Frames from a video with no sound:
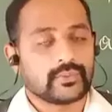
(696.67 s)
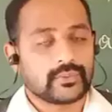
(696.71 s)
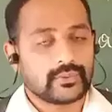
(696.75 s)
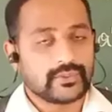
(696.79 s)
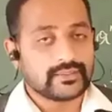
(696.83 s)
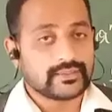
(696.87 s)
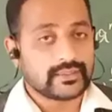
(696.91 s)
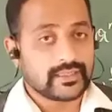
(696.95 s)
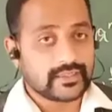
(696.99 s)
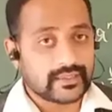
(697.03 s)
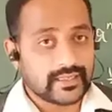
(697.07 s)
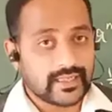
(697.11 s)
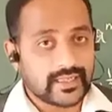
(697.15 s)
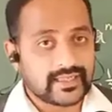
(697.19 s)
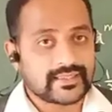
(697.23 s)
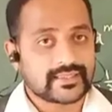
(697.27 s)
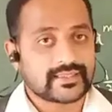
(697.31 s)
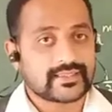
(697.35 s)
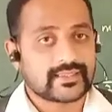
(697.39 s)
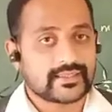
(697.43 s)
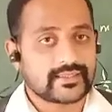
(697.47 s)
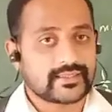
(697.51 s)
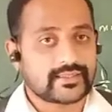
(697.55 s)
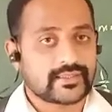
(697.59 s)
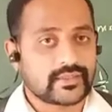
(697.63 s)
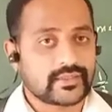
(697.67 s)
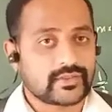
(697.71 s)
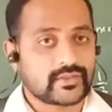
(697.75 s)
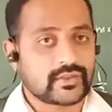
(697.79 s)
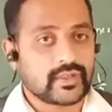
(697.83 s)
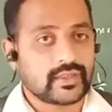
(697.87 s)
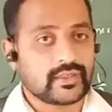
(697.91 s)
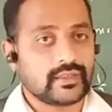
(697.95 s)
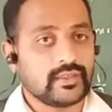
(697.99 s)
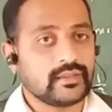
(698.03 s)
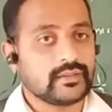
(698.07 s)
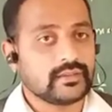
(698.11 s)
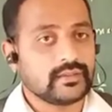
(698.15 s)
So in the next
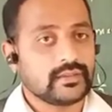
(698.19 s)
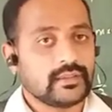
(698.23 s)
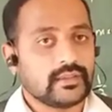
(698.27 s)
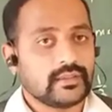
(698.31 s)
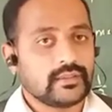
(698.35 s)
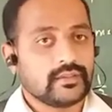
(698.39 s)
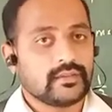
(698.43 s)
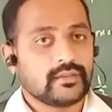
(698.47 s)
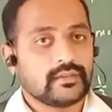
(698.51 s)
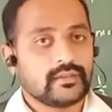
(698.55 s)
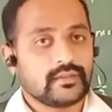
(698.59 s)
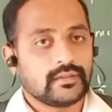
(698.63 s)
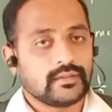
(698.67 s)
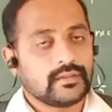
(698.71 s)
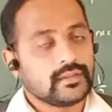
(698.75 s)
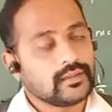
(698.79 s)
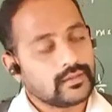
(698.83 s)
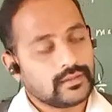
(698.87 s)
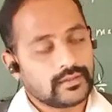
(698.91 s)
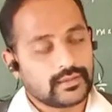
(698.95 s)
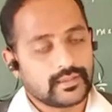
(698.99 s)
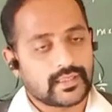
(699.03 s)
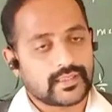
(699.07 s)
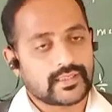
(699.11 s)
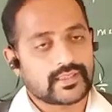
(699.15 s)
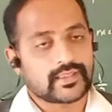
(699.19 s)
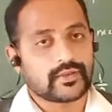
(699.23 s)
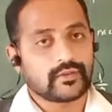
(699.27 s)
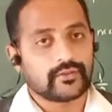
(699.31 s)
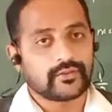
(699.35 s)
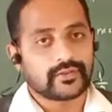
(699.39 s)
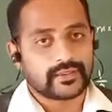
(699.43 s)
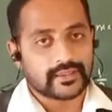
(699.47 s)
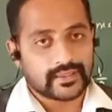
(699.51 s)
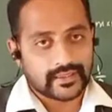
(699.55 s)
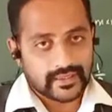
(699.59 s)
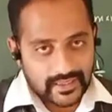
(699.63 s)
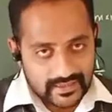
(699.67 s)
session, let's go
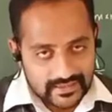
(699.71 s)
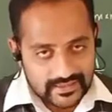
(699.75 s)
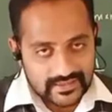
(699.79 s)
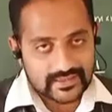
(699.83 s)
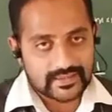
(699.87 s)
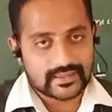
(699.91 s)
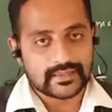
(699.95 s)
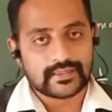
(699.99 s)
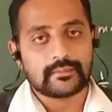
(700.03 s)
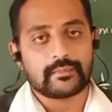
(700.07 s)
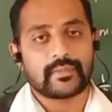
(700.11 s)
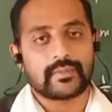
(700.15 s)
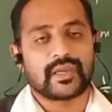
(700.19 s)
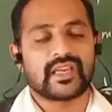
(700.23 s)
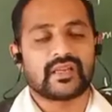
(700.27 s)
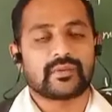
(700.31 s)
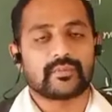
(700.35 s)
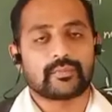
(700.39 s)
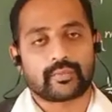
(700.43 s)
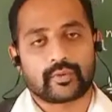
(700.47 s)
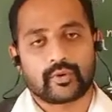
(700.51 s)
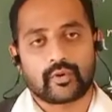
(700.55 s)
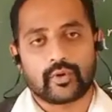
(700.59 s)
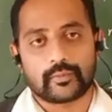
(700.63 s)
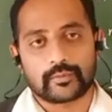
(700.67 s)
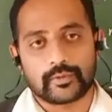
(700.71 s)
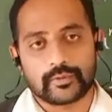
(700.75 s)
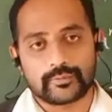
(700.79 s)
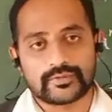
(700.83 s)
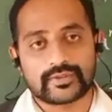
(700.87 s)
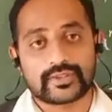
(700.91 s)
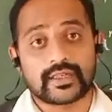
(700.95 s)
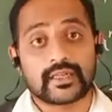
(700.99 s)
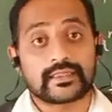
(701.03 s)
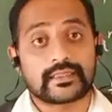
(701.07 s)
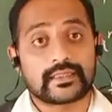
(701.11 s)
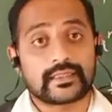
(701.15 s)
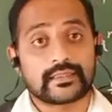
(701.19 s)
with the next main problems.
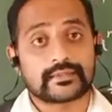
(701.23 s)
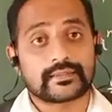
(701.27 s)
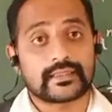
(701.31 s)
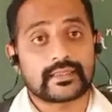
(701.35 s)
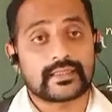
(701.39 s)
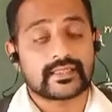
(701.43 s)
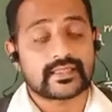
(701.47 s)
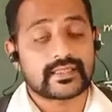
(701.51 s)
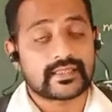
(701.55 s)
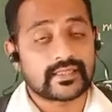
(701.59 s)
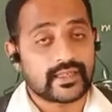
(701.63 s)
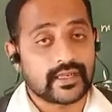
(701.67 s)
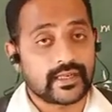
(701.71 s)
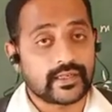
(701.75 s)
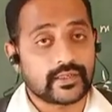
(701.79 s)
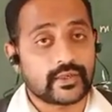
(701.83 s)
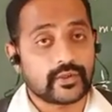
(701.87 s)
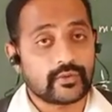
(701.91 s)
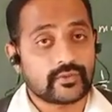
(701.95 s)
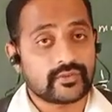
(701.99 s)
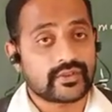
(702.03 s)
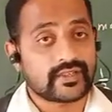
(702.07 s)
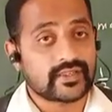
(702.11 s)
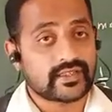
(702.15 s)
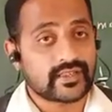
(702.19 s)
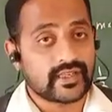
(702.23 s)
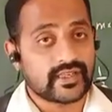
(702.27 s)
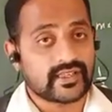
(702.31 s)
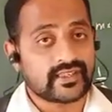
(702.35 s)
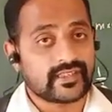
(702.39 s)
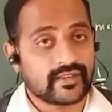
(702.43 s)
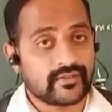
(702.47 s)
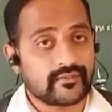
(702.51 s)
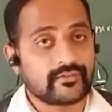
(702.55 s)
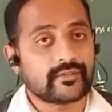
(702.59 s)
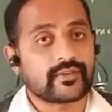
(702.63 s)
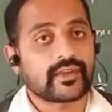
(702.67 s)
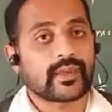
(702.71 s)
Until then, stay tuned, stay
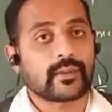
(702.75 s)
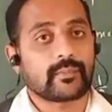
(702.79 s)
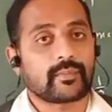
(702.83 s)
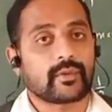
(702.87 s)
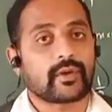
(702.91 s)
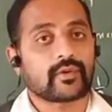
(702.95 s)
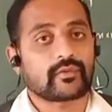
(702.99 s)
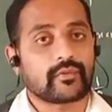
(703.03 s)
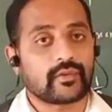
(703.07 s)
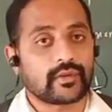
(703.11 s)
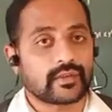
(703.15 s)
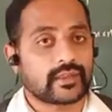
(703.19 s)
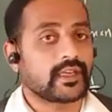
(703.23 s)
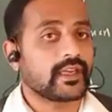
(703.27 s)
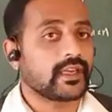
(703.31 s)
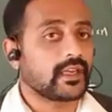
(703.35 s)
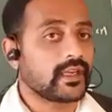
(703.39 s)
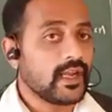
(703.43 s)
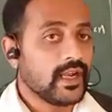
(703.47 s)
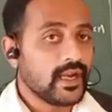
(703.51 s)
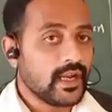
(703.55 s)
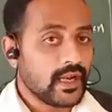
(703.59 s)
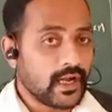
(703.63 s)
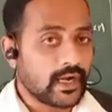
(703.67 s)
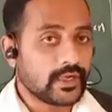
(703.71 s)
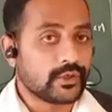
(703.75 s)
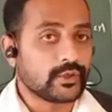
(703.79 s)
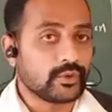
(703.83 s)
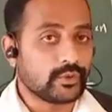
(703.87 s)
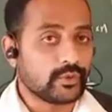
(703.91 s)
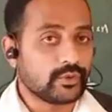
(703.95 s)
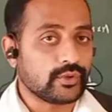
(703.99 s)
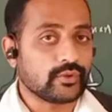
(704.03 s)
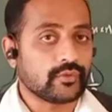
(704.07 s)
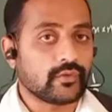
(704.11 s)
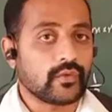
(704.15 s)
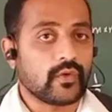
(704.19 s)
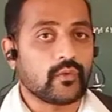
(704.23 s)
safe, keep on working and
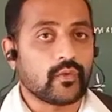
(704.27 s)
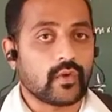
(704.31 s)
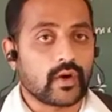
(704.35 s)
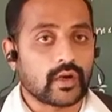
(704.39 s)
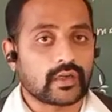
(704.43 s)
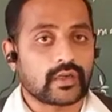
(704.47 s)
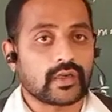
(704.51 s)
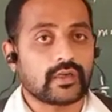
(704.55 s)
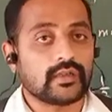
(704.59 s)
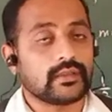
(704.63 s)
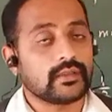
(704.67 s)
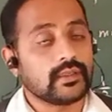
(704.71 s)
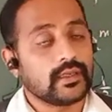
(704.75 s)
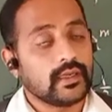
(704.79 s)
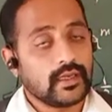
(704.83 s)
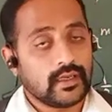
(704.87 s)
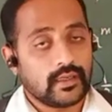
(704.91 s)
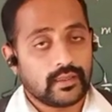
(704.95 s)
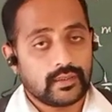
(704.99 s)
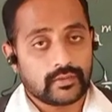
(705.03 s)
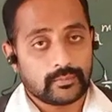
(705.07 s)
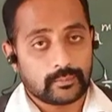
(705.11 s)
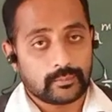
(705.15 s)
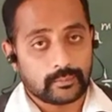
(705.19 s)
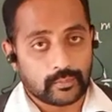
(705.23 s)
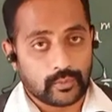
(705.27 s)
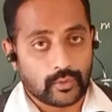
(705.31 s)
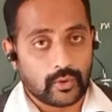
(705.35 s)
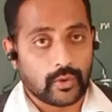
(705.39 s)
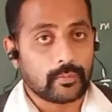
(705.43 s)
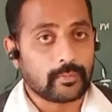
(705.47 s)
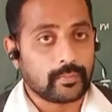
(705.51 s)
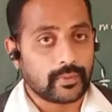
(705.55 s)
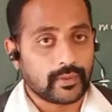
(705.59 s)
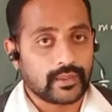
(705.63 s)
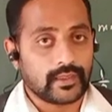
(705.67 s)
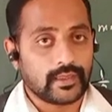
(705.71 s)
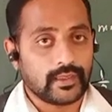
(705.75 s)
do your work
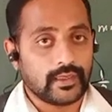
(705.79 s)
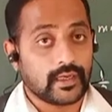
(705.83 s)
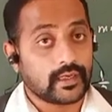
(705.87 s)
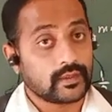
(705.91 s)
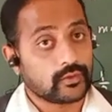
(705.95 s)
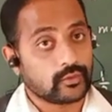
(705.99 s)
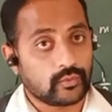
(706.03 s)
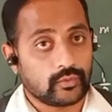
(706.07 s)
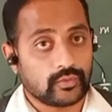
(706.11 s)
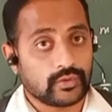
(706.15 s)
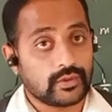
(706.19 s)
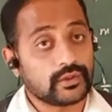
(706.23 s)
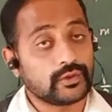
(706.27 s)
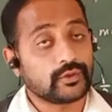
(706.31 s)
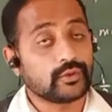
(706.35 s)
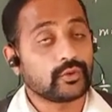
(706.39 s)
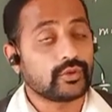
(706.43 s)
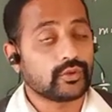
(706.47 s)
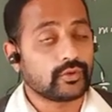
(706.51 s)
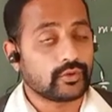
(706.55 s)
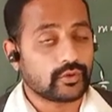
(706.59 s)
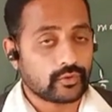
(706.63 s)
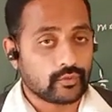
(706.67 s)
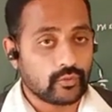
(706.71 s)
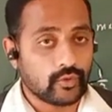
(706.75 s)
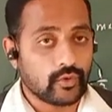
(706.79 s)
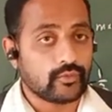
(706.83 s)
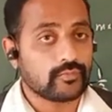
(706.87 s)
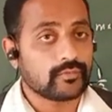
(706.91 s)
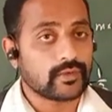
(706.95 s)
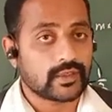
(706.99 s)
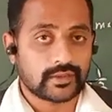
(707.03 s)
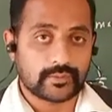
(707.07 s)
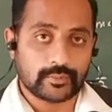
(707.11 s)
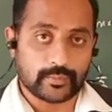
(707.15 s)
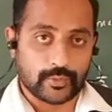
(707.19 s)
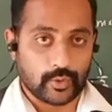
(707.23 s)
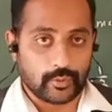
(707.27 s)
properly and do your
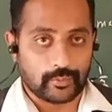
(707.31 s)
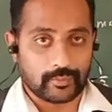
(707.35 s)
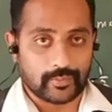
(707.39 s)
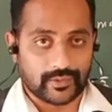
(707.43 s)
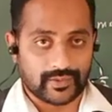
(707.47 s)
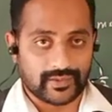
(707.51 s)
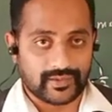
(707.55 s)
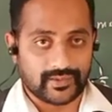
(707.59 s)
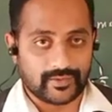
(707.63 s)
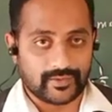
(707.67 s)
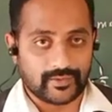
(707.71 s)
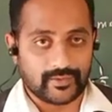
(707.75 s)
homework properly.